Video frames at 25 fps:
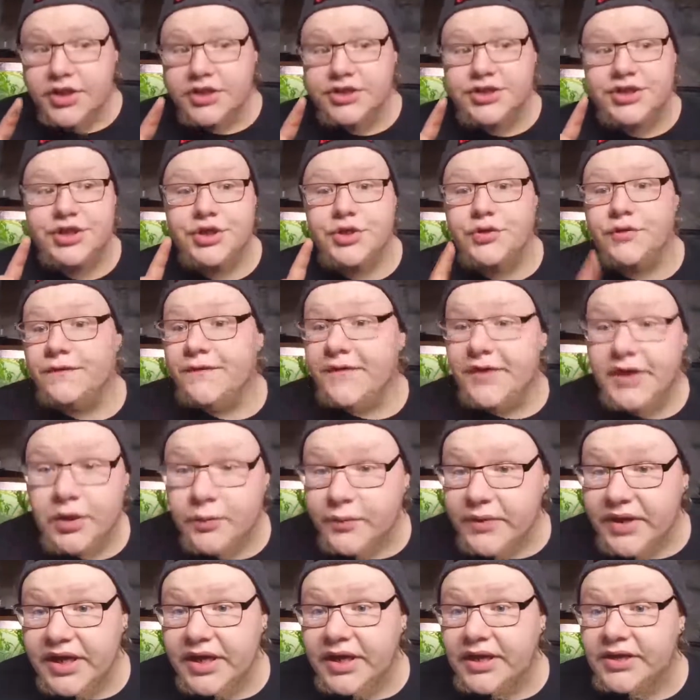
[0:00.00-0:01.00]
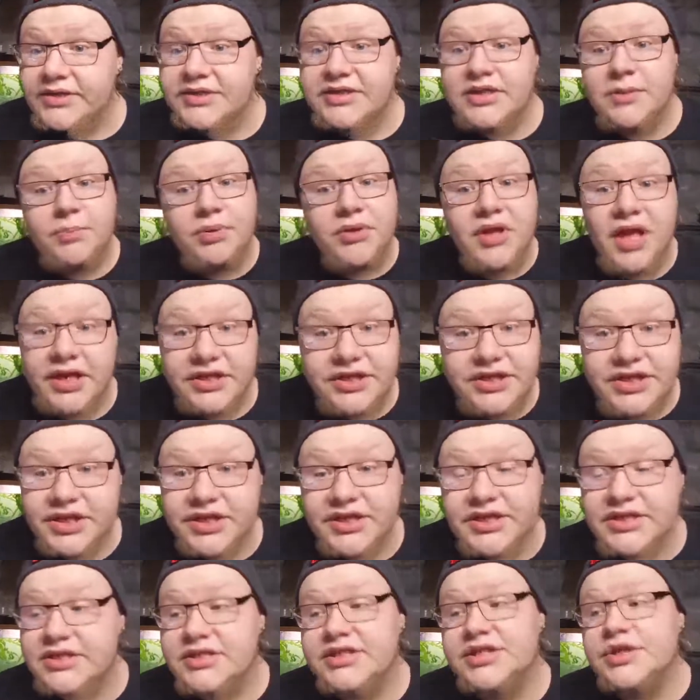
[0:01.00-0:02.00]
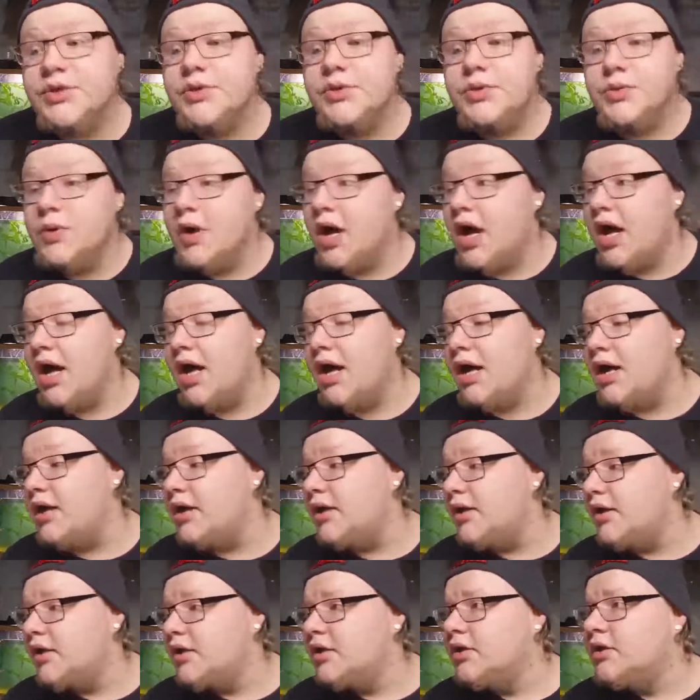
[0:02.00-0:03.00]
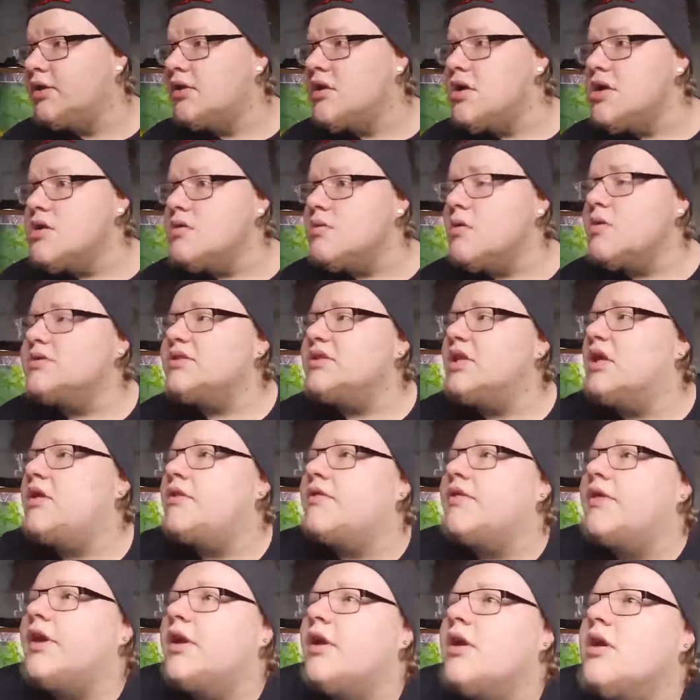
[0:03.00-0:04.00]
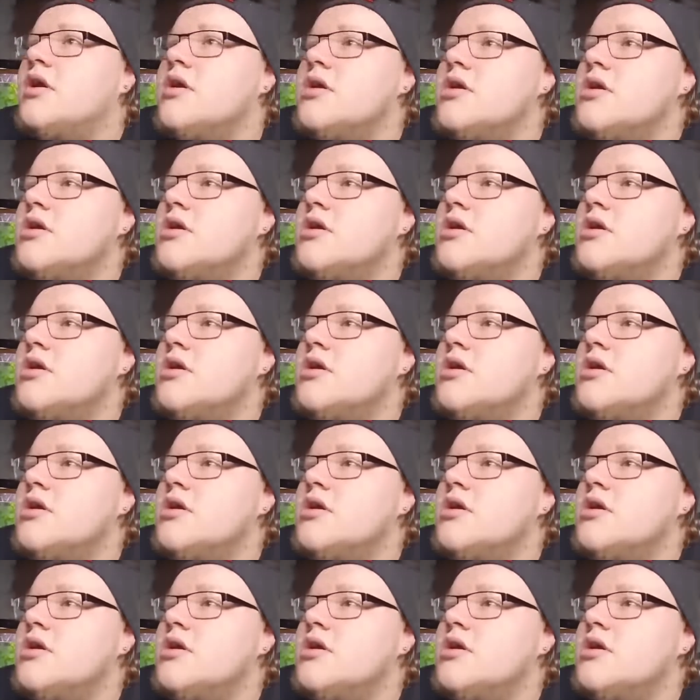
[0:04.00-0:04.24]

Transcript: to figurines to plushies to what was the other thing?